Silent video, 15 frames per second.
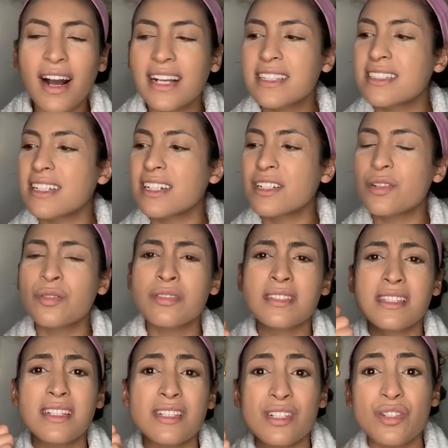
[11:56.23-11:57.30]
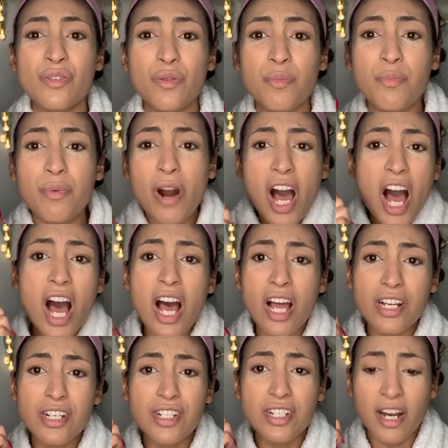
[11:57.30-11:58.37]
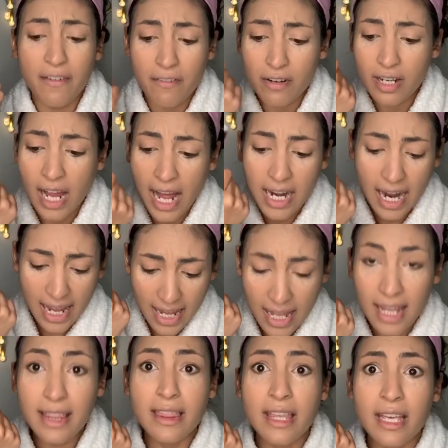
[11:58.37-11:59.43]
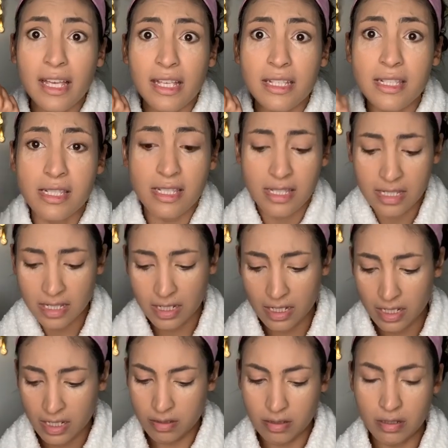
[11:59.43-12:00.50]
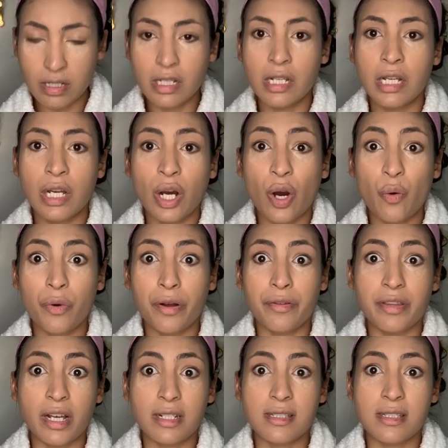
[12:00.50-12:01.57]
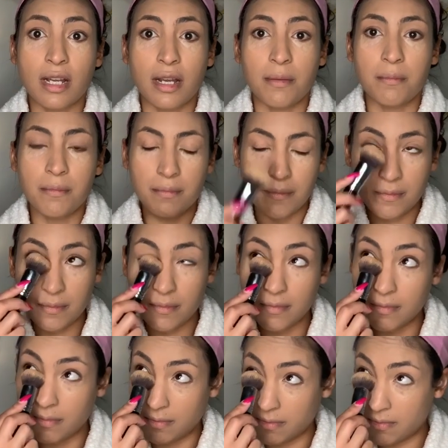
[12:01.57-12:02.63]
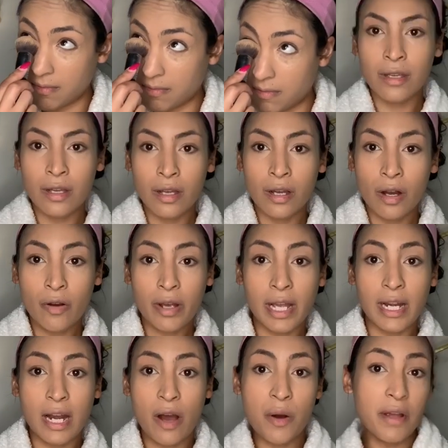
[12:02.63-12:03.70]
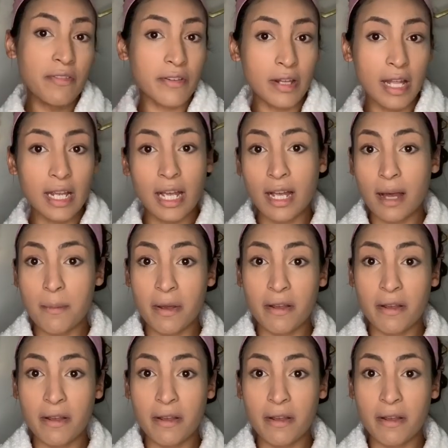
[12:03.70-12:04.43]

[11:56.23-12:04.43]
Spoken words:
I didn't use this new brush. I forgot I had this. Oh well, next time. Okay, now I feel like I got